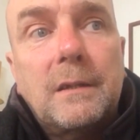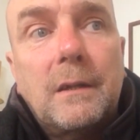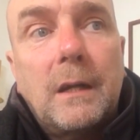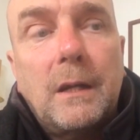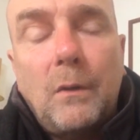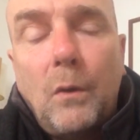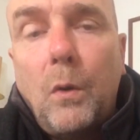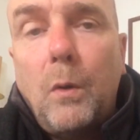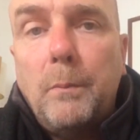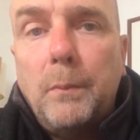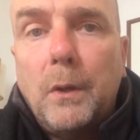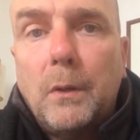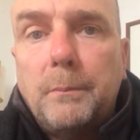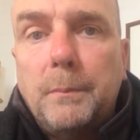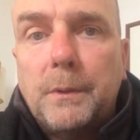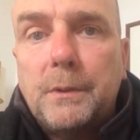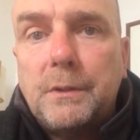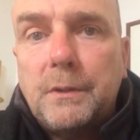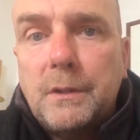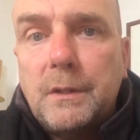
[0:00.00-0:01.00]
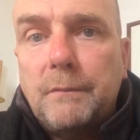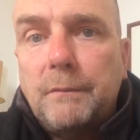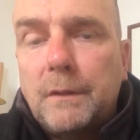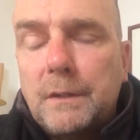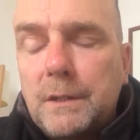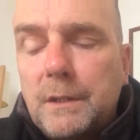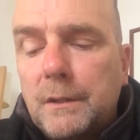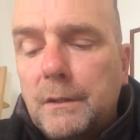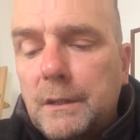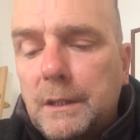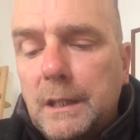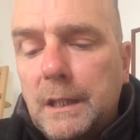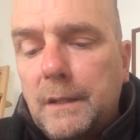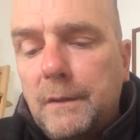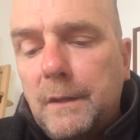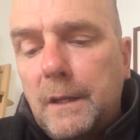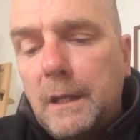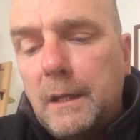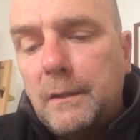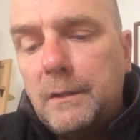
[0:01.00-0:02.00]
Uh, all blockbusters have got certain key
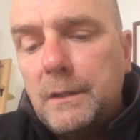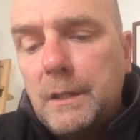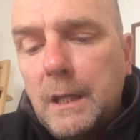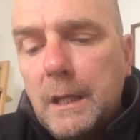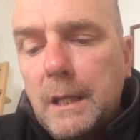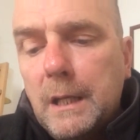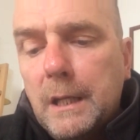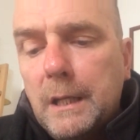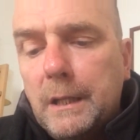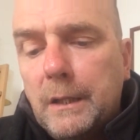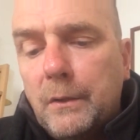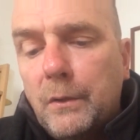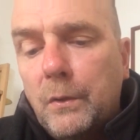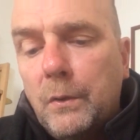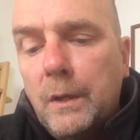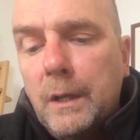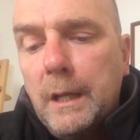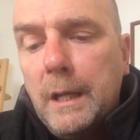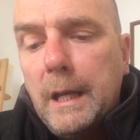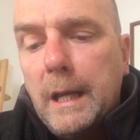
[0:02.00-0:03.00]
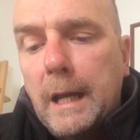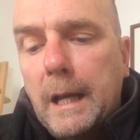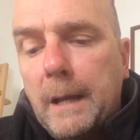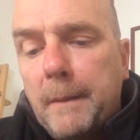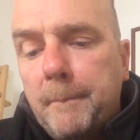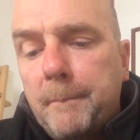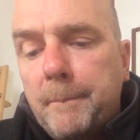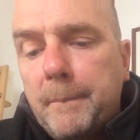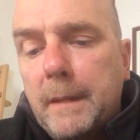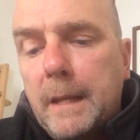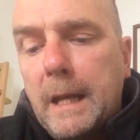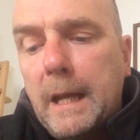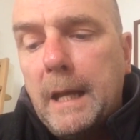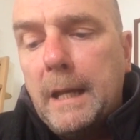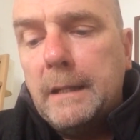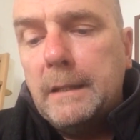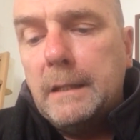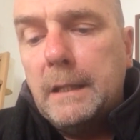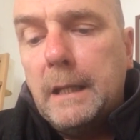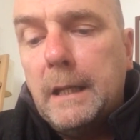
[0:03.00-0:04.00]
things, you know, um,
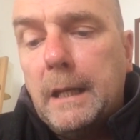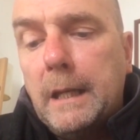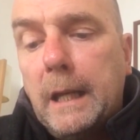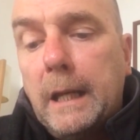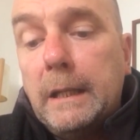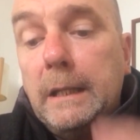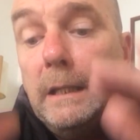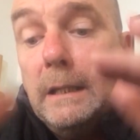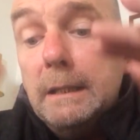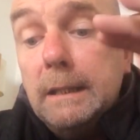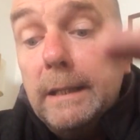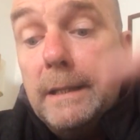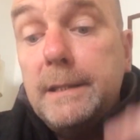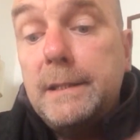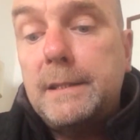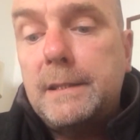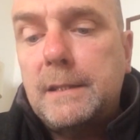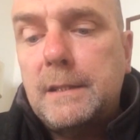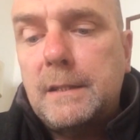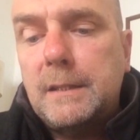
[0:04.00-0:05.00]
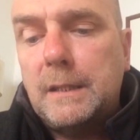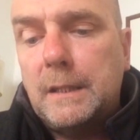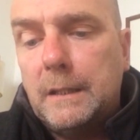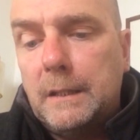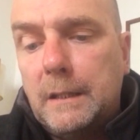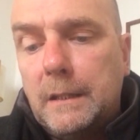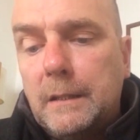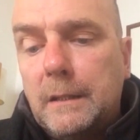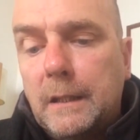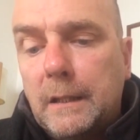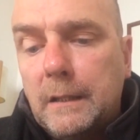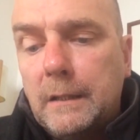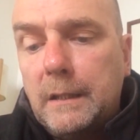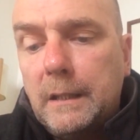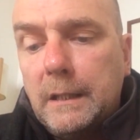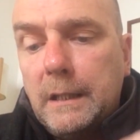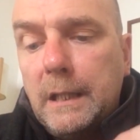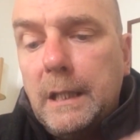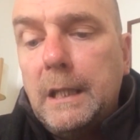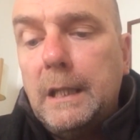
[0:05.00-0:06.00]
and uh, and he lists the, the
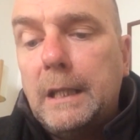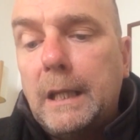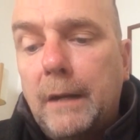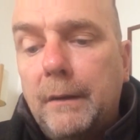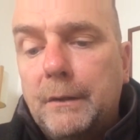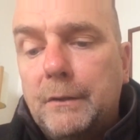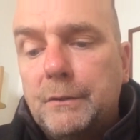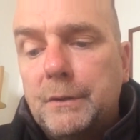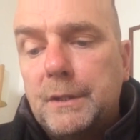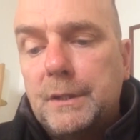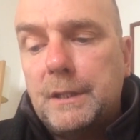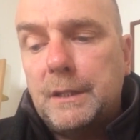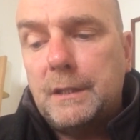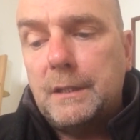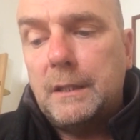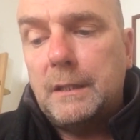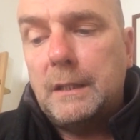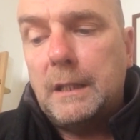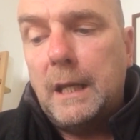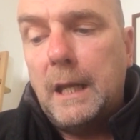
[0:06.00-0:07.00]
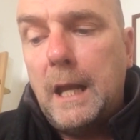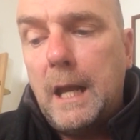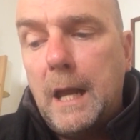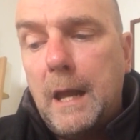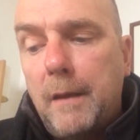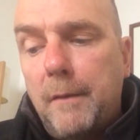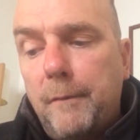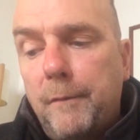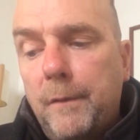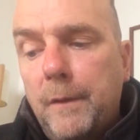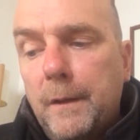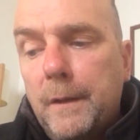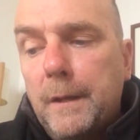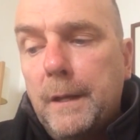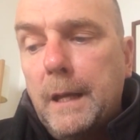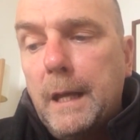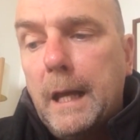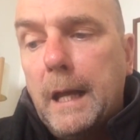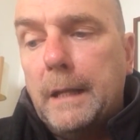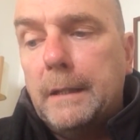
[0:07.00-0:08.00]
the key characteristics that they have,
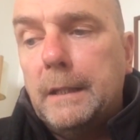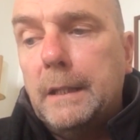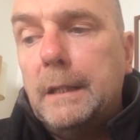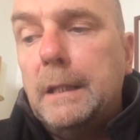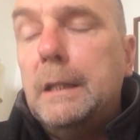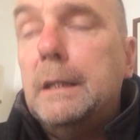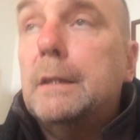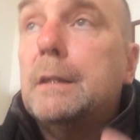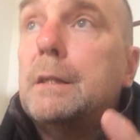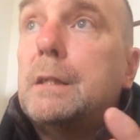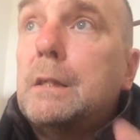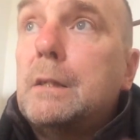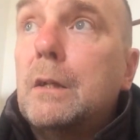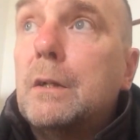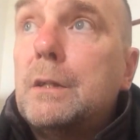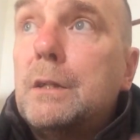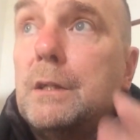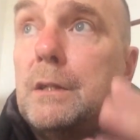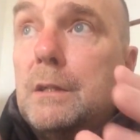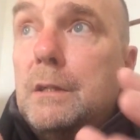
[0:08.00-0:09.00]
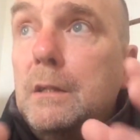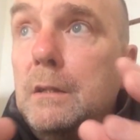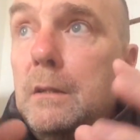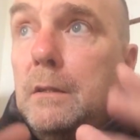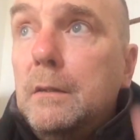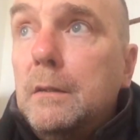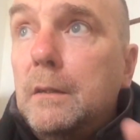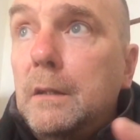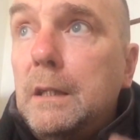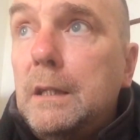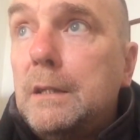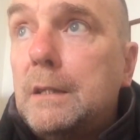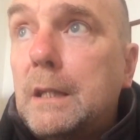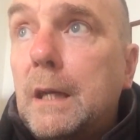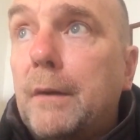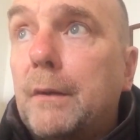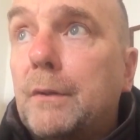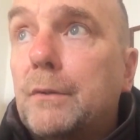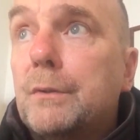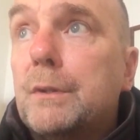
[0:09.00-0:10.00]
and then he discusses these
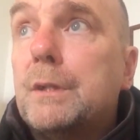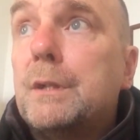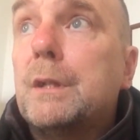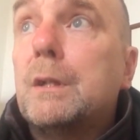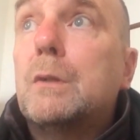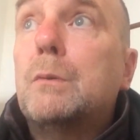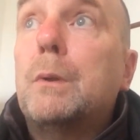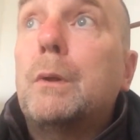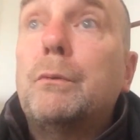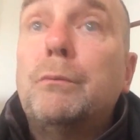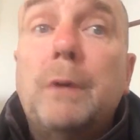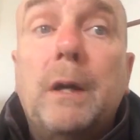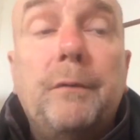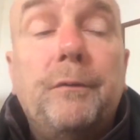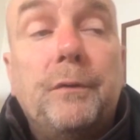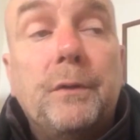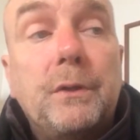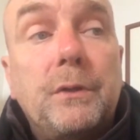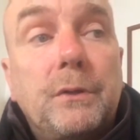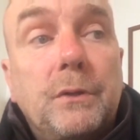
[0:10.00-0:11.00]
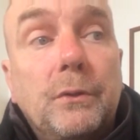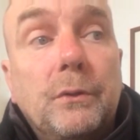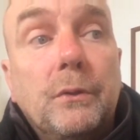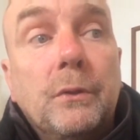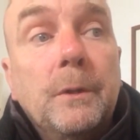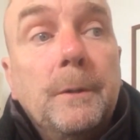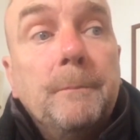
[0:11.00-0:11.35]
characteristics with reference to